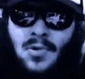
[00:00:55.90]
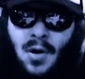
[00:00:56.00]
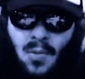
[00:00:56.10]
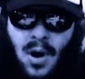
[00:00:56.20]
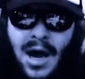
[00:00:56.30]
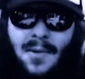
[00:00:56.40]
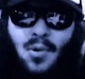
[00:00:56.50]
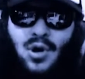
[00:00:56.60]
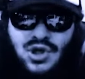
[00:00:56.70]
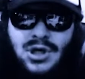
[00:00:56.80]
on why
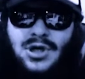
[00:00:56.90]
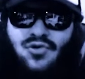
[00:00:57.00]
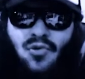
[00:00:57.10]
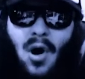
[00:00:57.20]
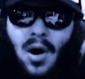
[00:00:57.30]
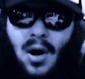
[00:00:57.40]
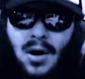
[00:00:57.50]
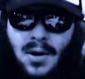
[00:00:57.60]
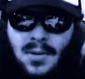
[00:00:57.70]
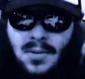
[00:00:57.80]
abortion is wrong.